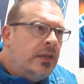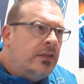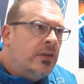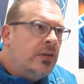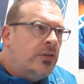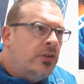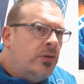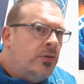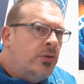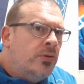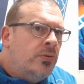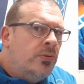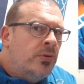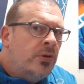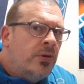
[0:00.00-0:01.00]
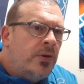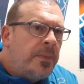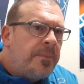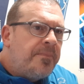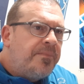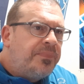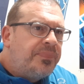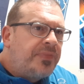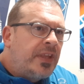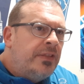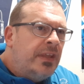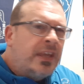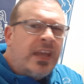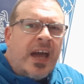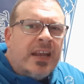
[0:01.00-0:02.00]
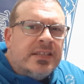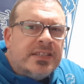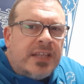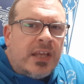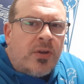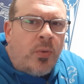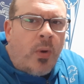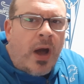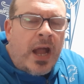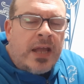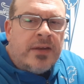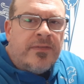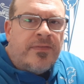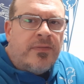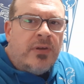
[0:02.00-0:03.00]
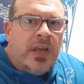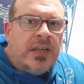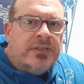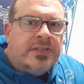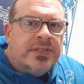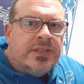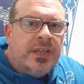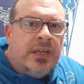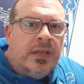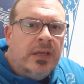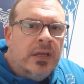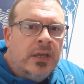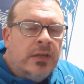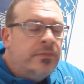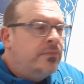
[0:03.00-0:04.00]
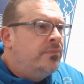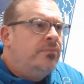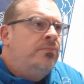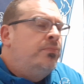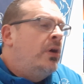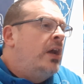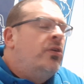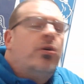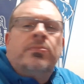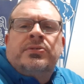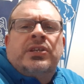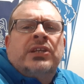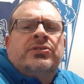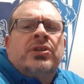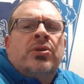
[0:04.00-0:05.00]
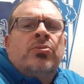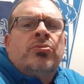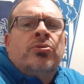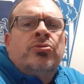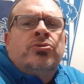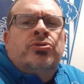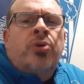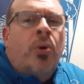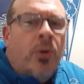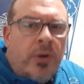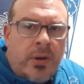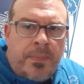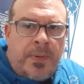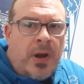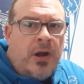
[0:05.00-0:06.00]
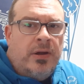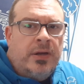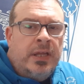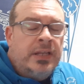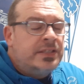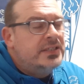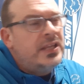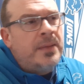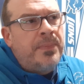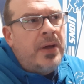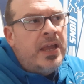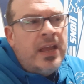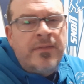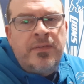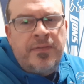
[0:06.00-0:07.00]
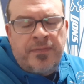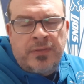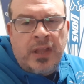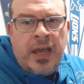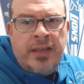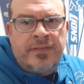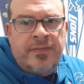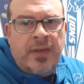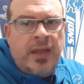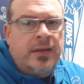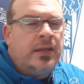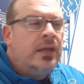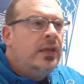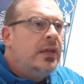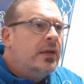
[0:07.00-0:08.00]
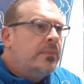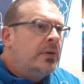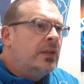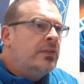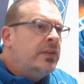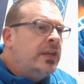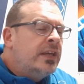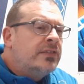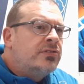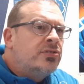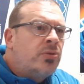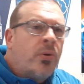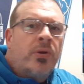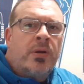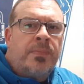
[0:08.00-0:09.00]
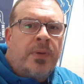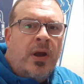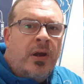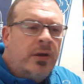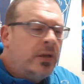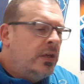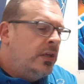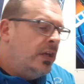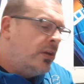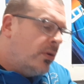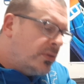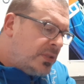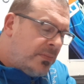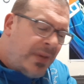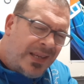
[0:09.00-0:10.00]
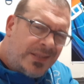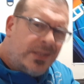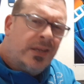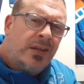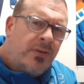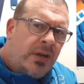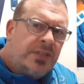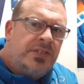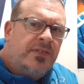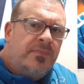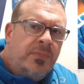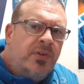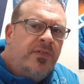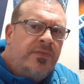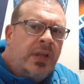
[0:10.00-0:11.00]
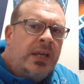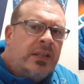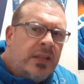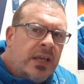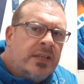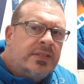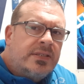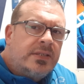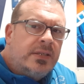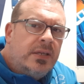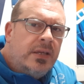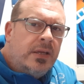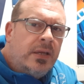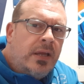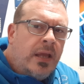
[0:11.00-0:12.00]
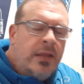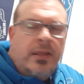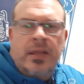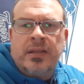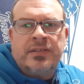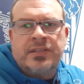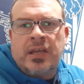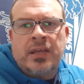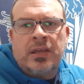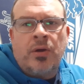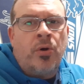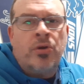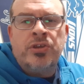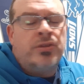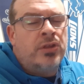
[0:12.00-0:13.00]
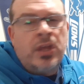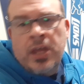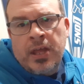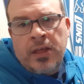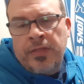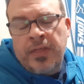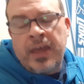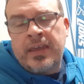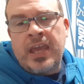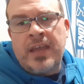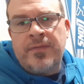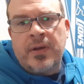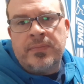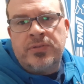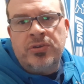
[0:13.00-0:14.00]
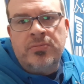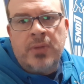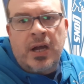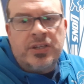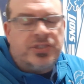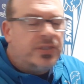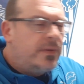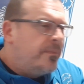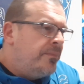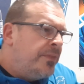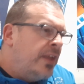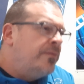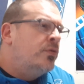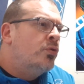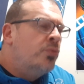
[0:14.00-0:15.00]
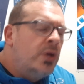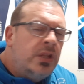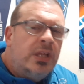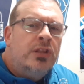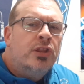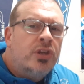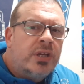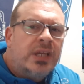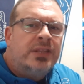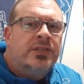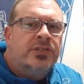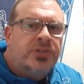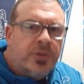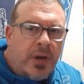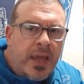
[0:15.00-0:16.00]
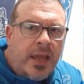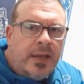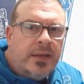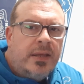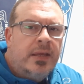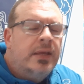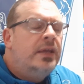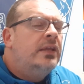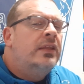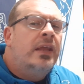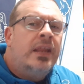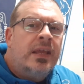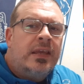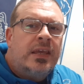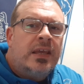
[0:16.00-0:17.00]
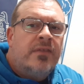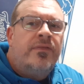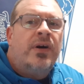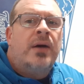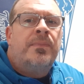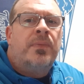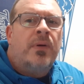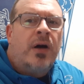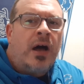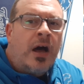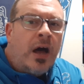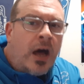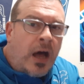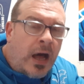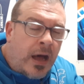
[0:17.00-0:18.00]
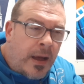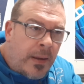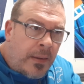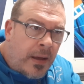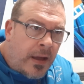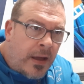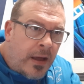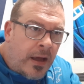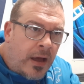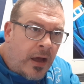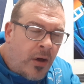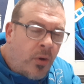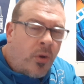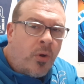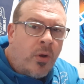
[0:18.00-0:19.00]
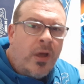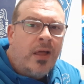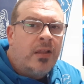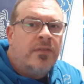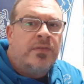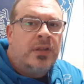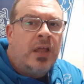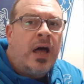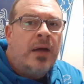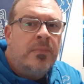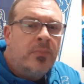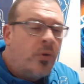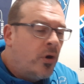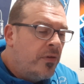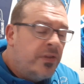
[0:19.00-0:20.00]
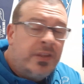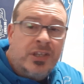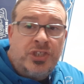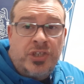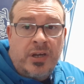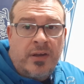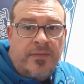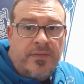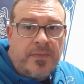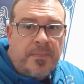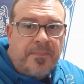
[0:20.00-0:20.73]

They kind of stay quiet in free agency. Brad Holmes gets torn apart. And it's not by every Lions fan, but he gets torn apart. He goes and makes an aggressive move like this, and then he's like, oh, they gave up too much. If you really look at the trade, they didn't give up a whole hell of a lot more than they should have.